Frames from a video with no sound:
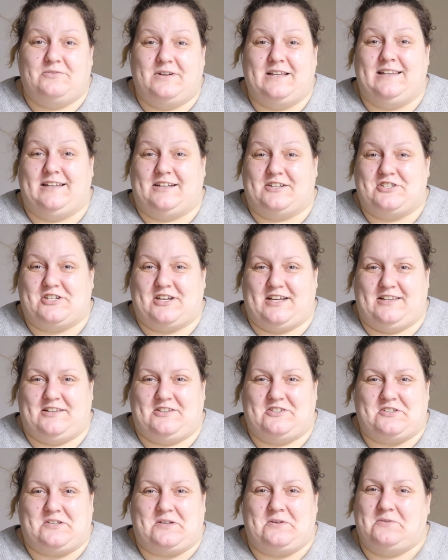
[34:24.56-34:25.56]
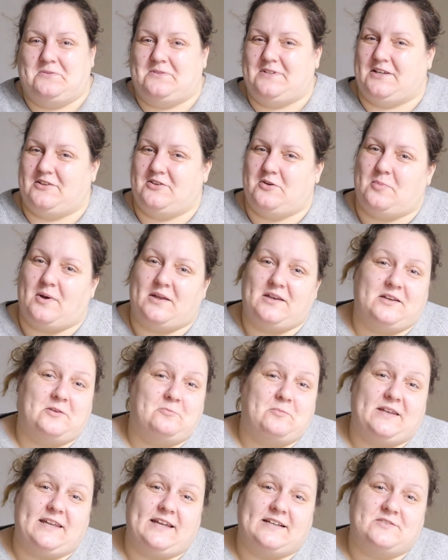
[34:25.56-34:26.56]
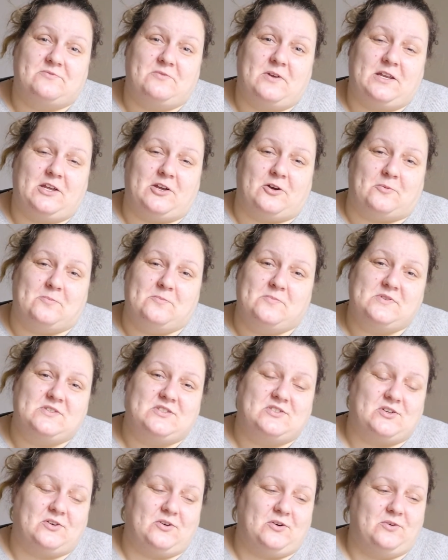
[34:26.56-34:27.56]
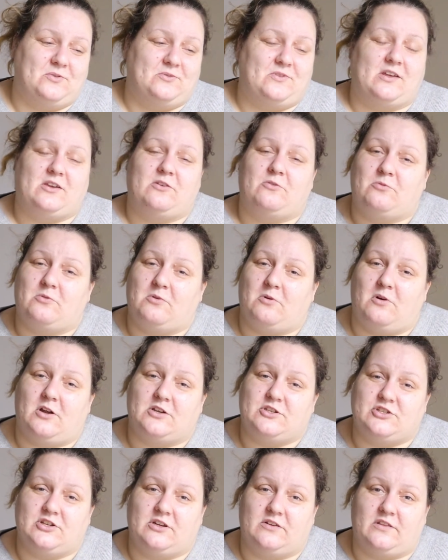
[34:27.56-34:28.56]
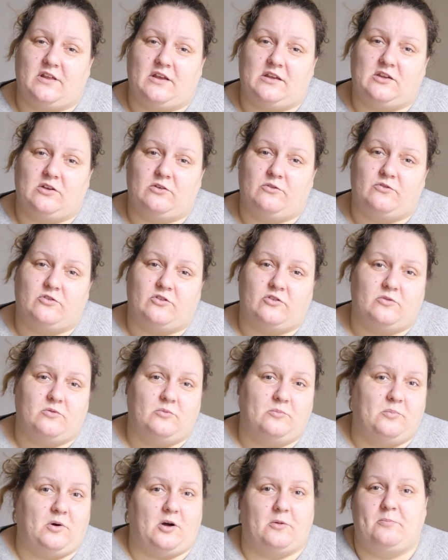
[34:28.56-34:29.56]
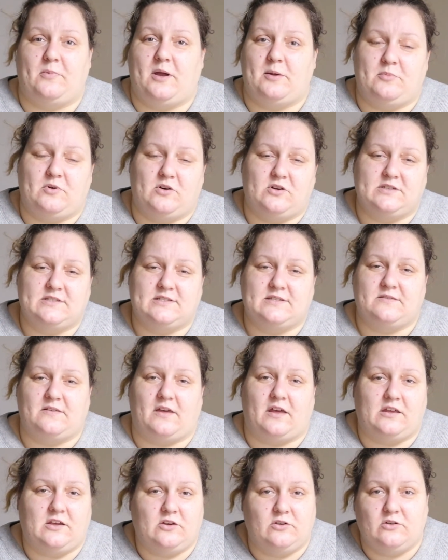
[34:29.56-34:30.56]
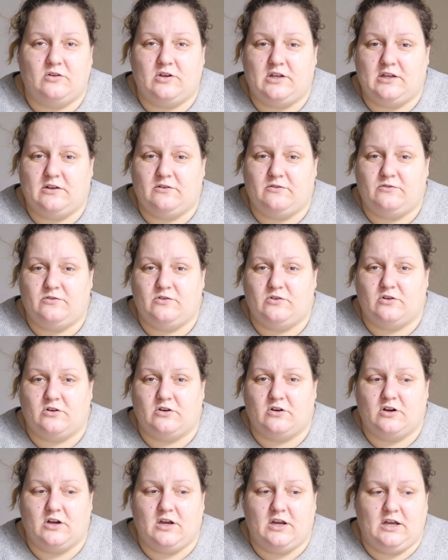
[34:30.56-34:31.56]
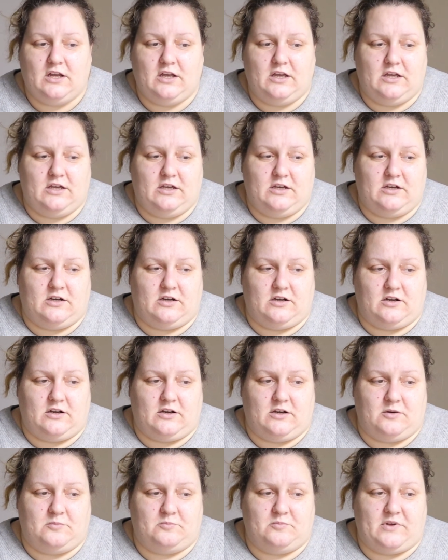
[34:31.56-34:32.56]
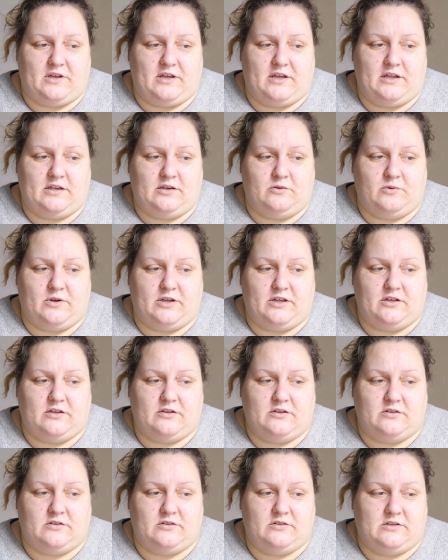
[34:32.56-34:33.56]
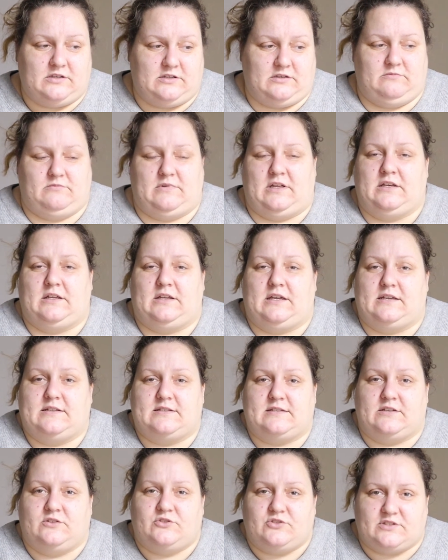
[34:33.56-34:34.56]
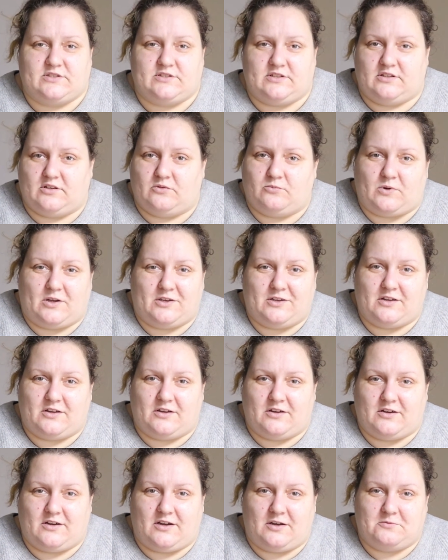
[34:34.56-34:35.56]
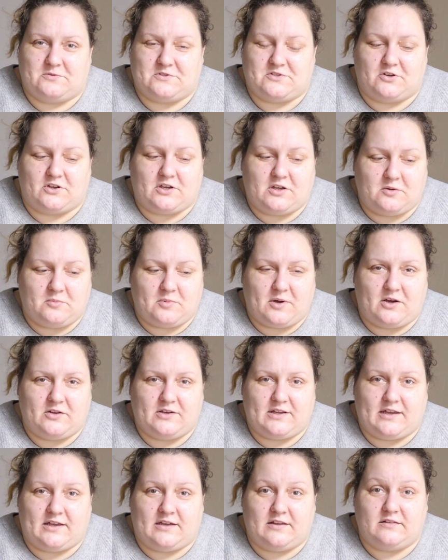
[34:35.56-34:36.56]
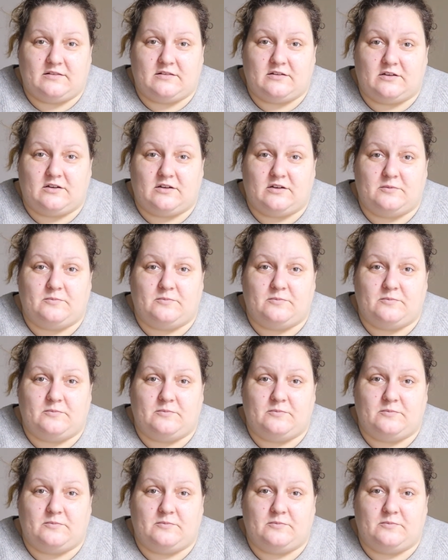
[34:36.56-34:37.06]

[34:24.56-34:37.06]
really a challenge, and I'll tell you about it in my next video. So thank you for watching, thank you if you bought my books, thank you if you're in any case interested in what I was talking about, and